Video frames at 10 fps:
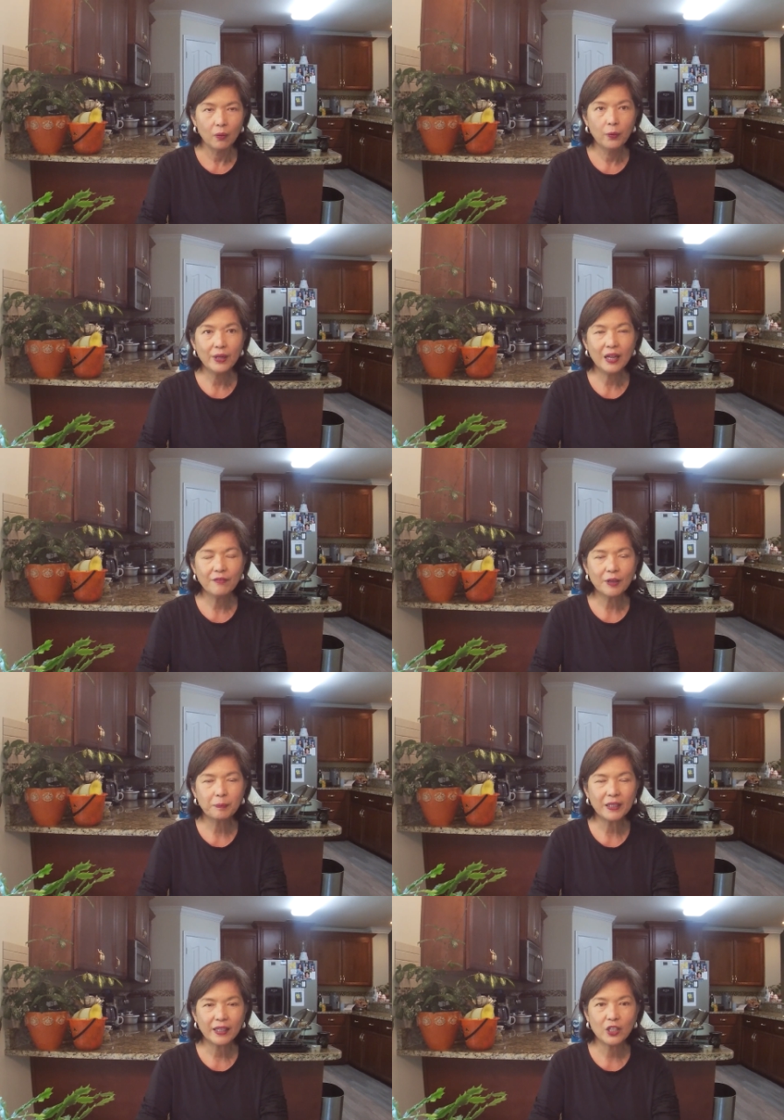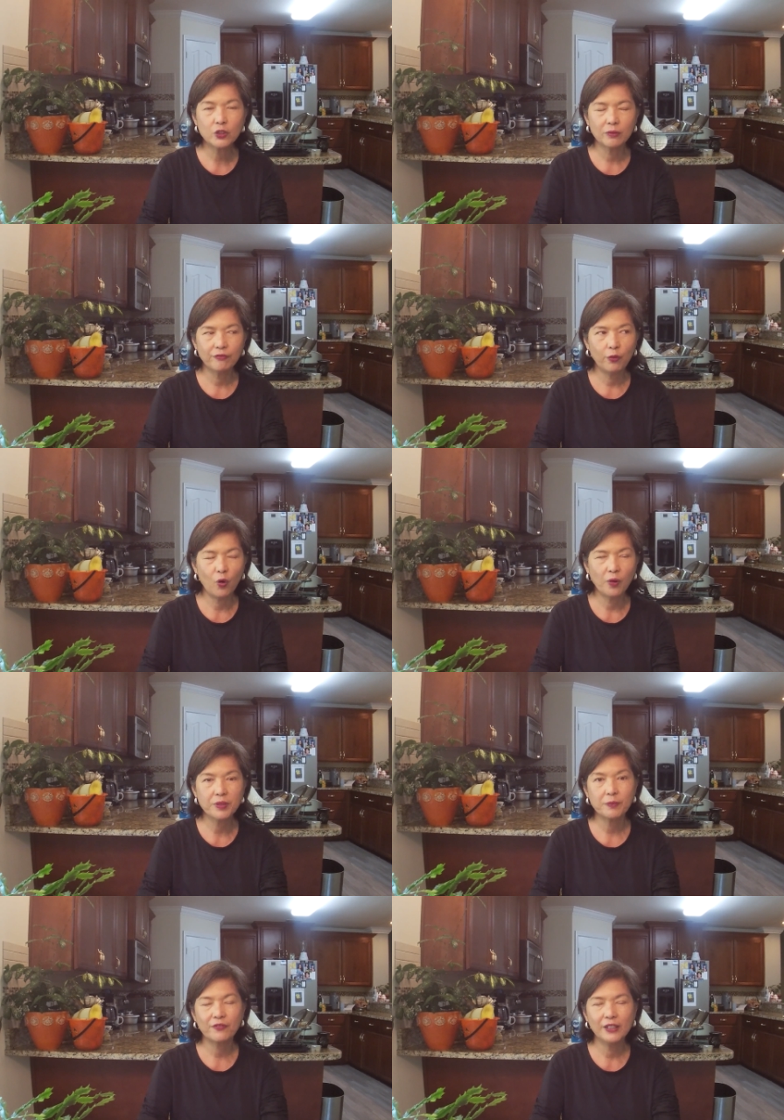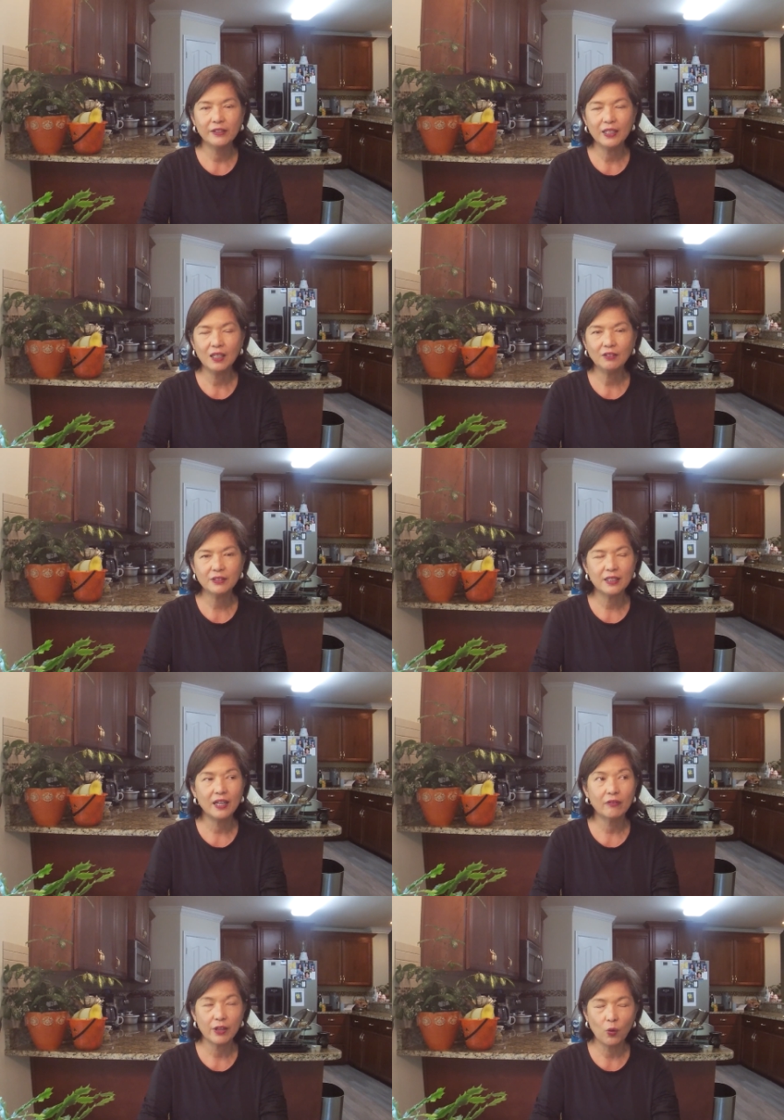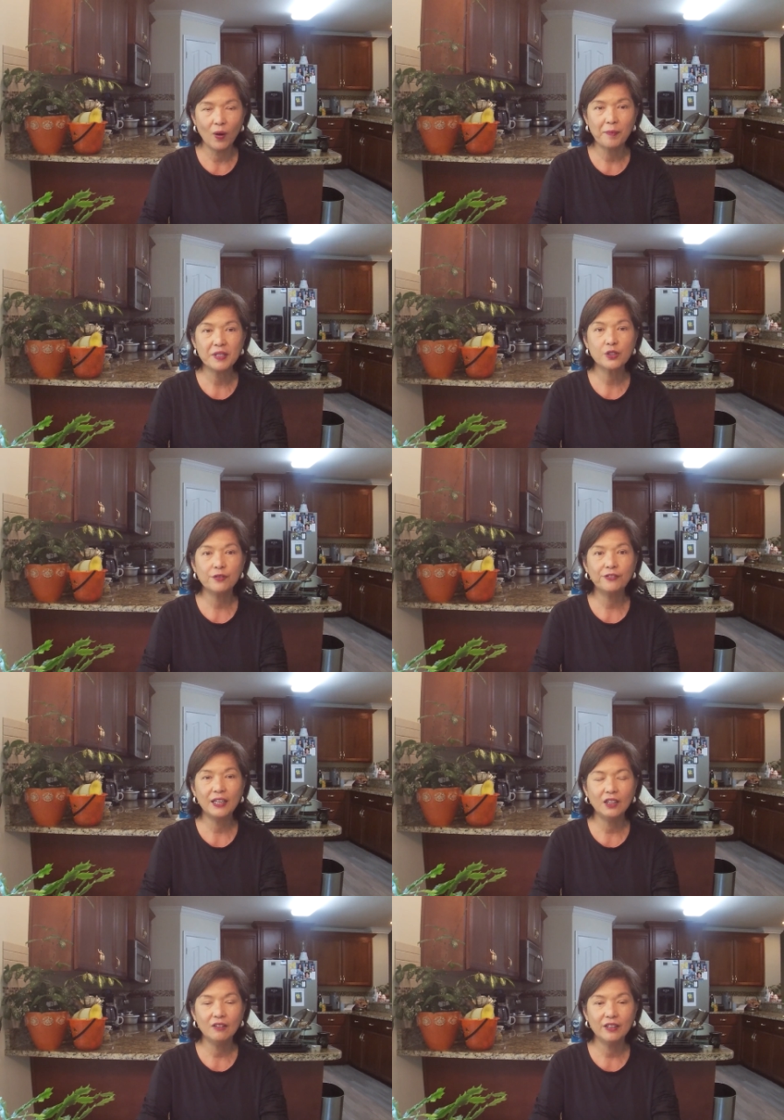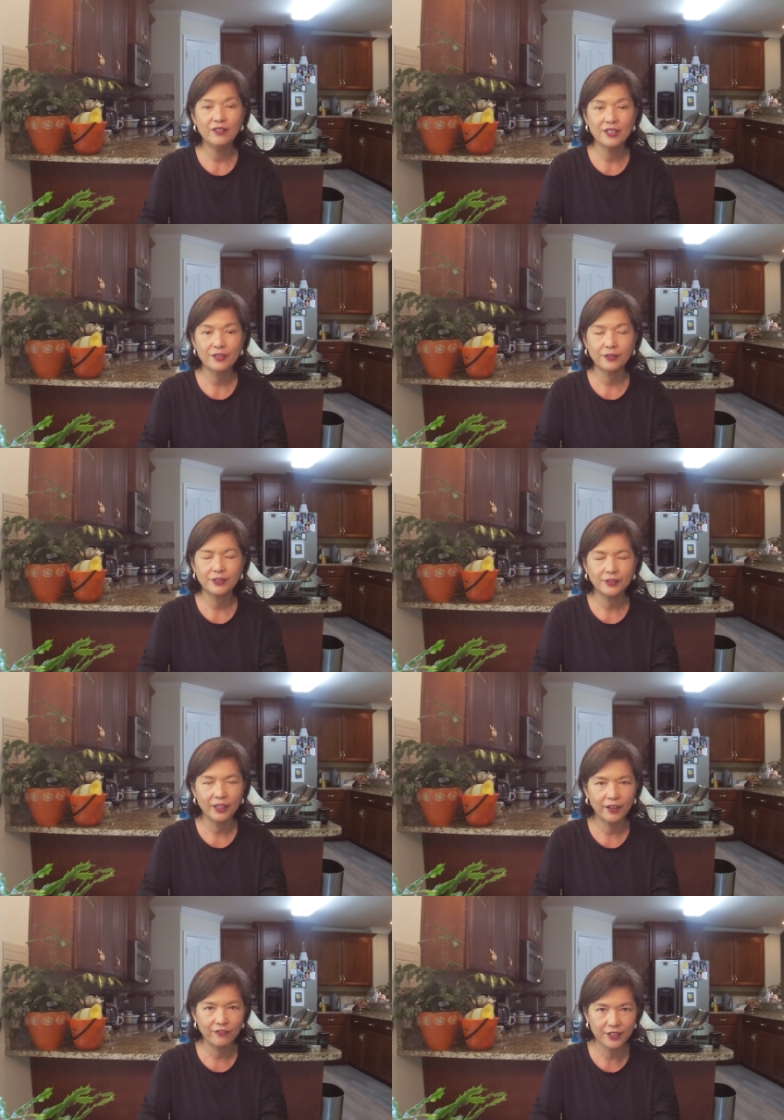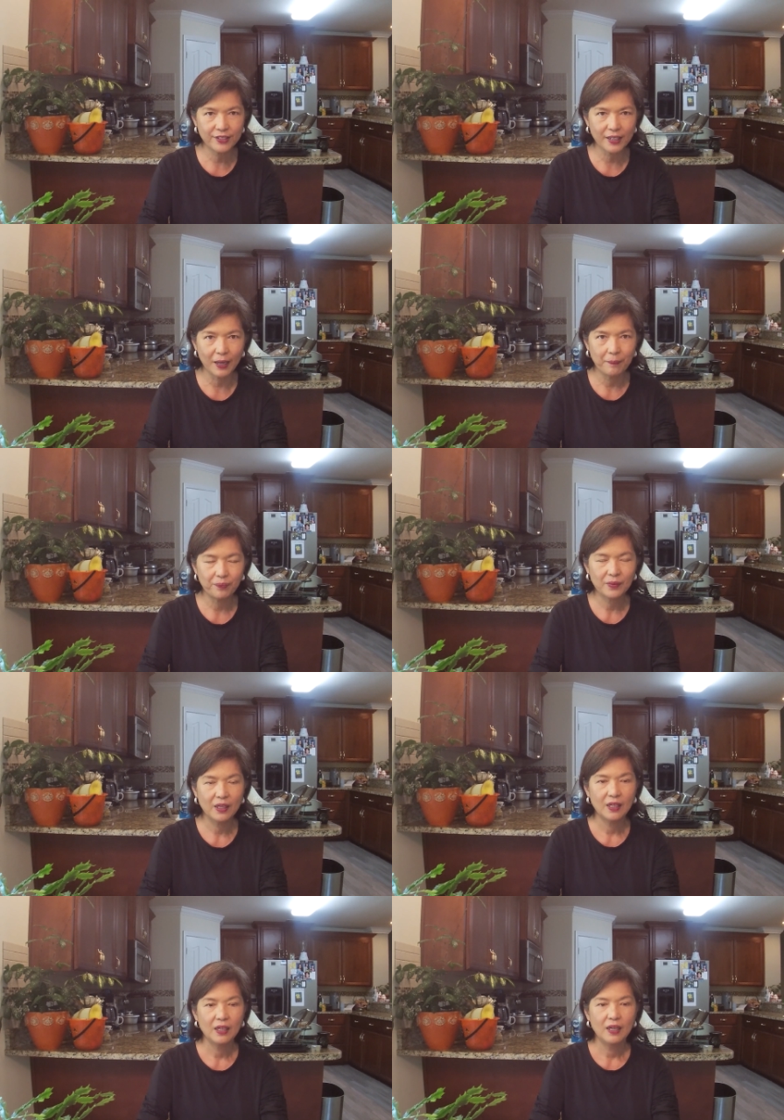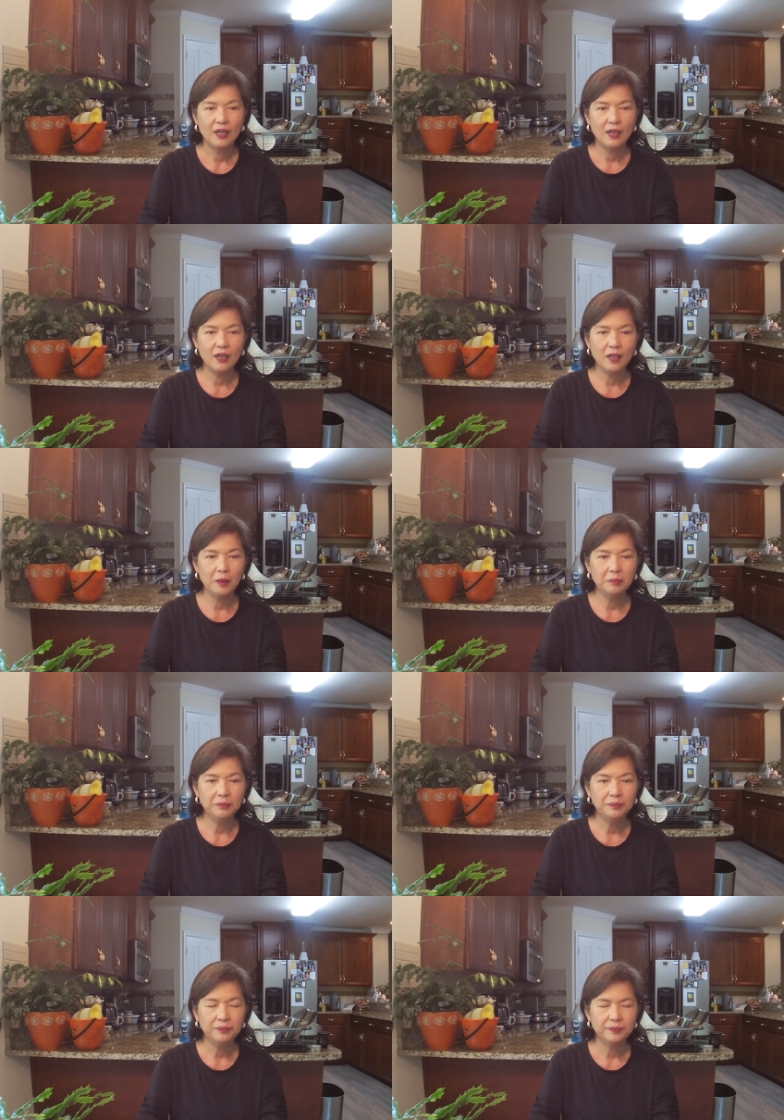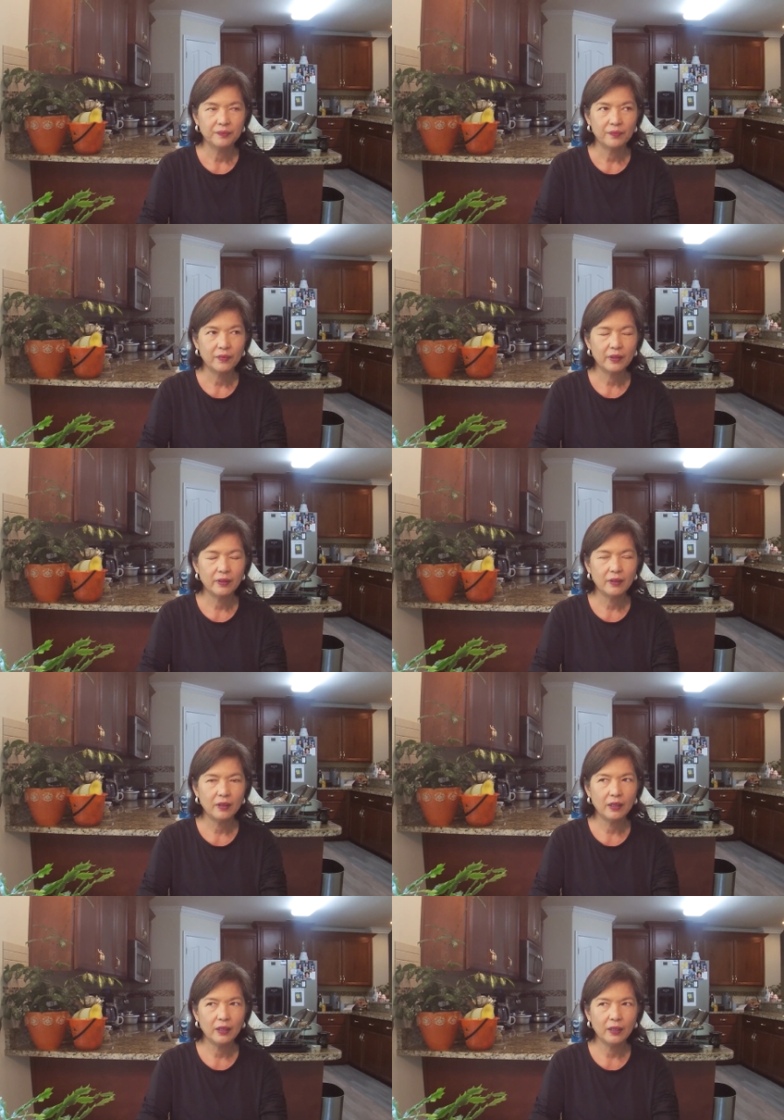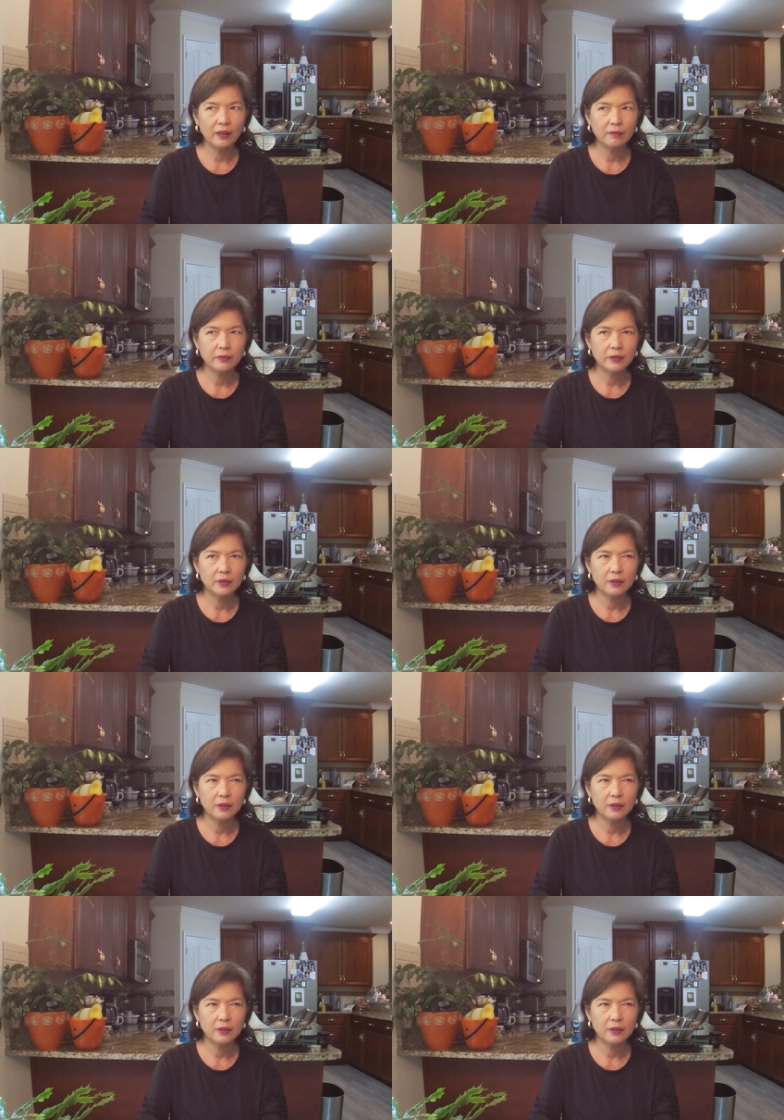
We'll have application forms filled out and requirements to follow in this 13A visa. Um, and